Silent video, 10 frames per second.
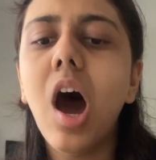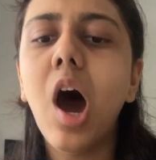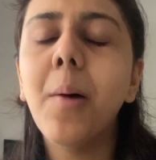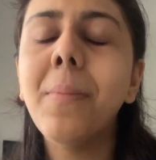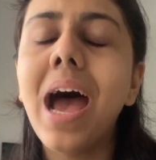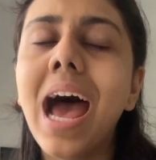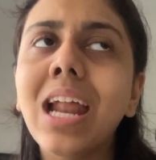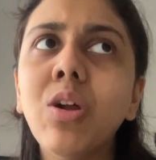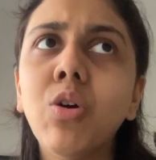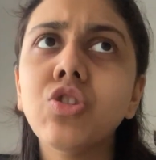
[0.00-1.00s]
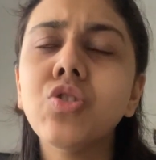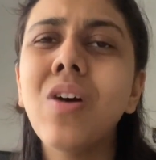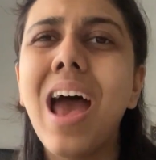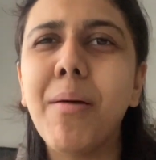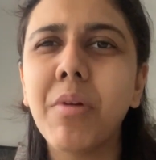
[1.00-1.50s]
And
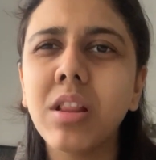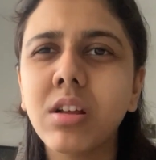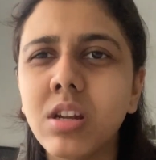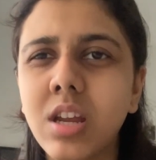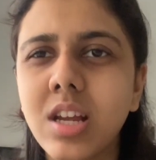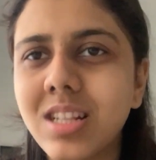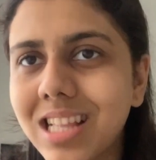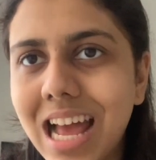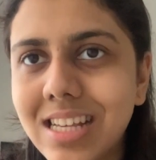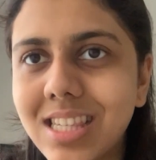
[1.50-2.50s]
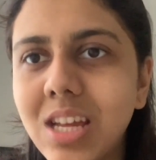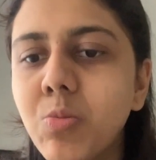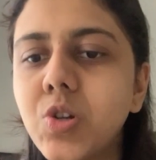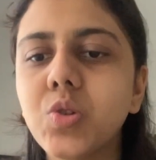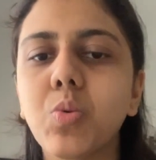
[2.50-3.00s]
also amaranth contains
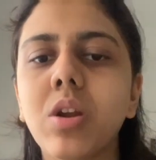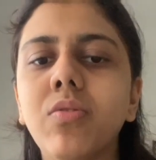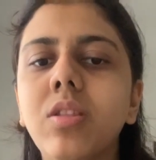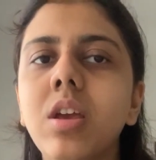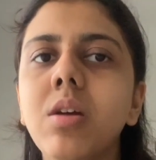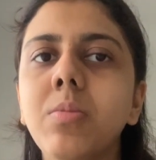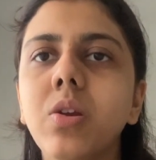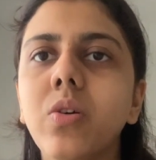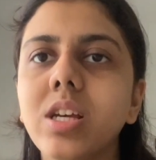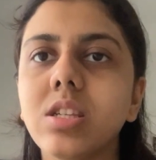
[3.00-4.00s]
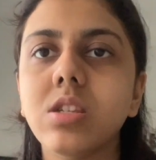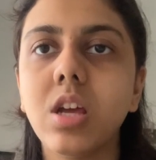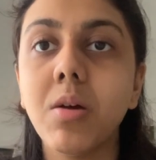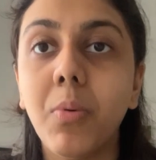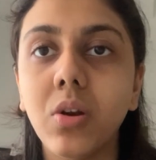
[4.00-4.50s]
lysine, which is one of the amino acids
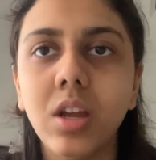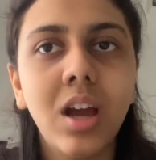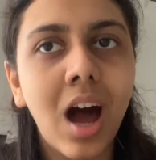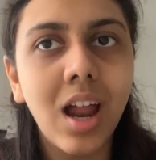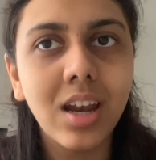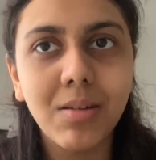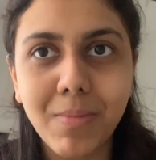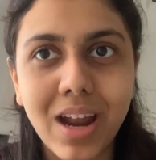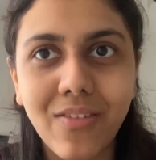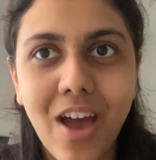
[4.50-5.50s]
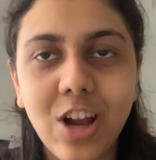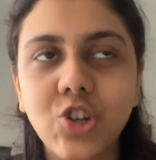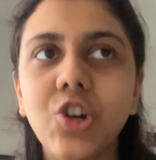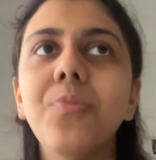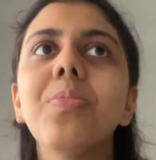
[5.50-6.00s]
that your body can't
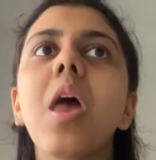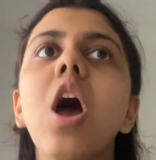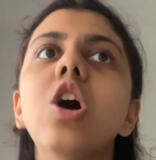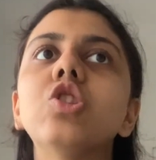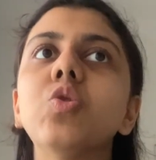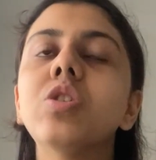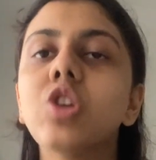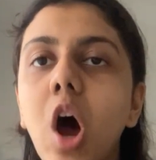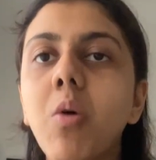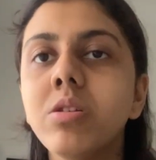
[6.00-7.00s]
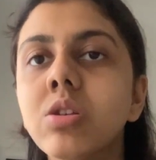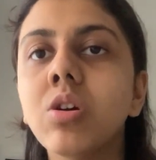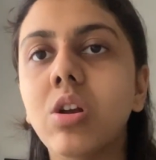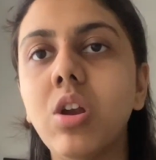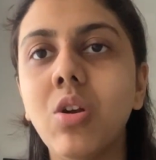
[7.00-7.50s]
manufacture. So it's always
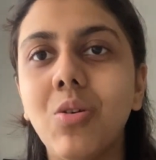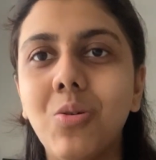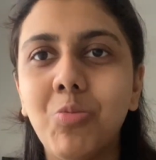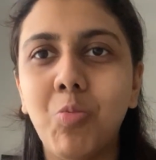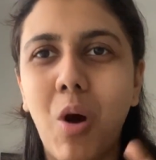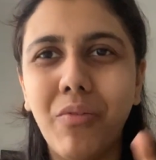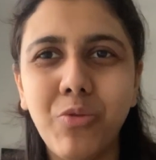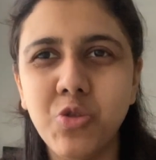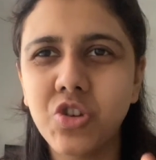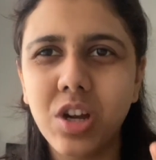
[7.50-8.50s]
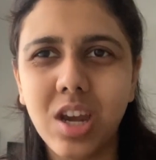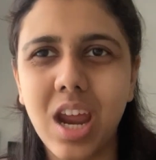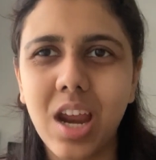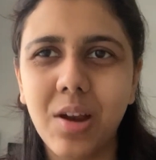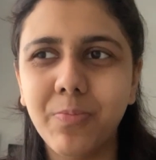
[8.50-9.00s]
good to know what foods
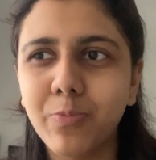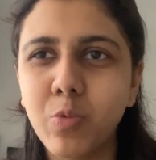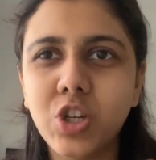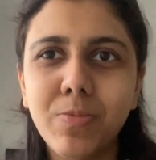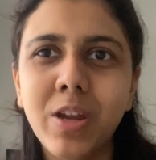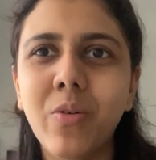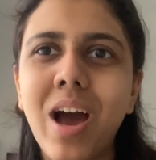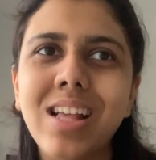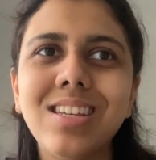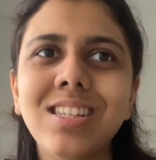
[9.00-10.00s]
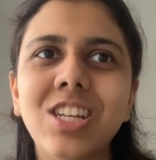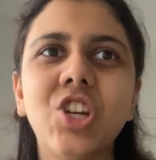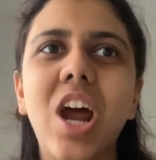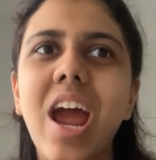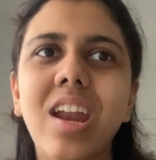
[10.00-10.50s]
contain which amino acids
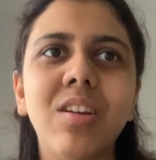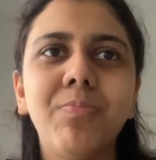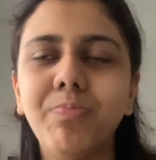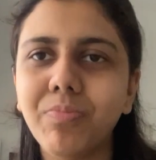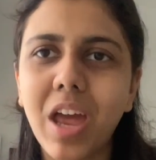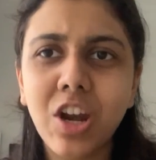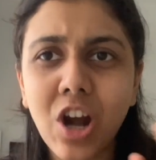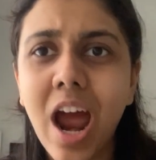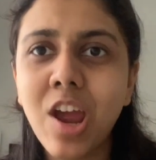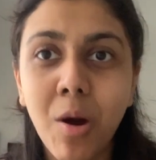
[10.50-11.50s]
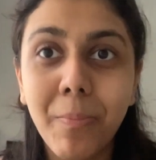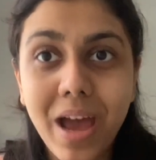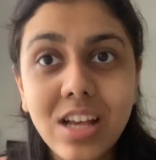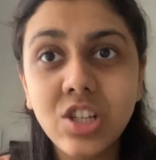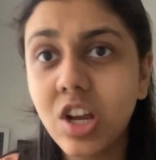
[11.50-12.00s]
and try your
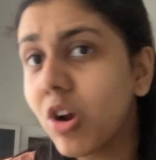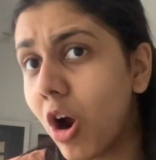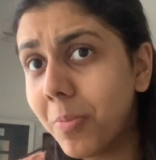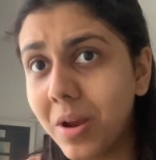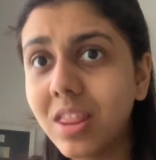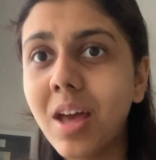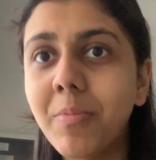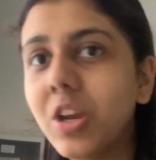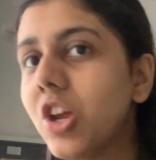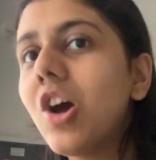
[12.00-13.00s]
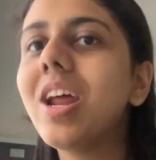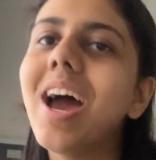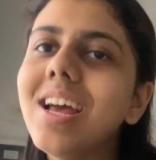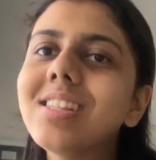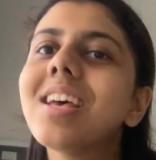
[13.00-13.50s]
best to incorporate them into your
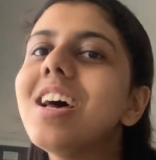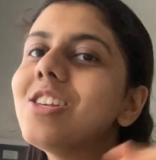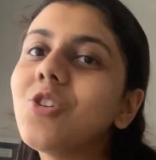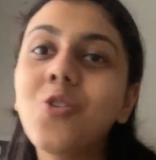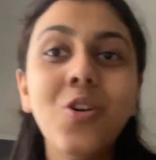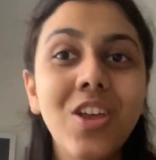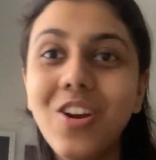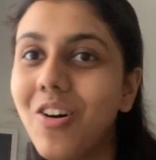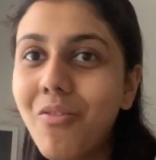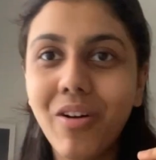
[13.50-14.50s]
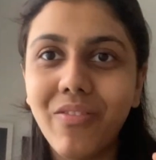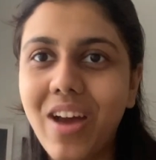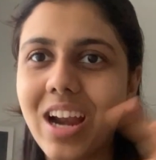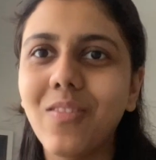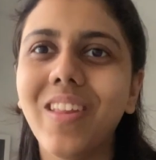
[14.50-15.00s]
diets. So, you know, fun
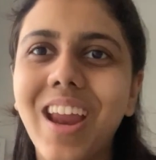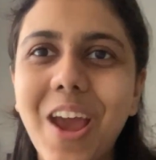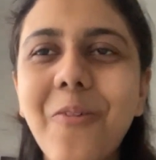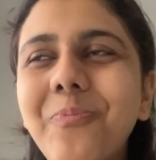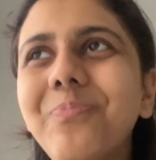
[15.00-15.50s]
fact of the day.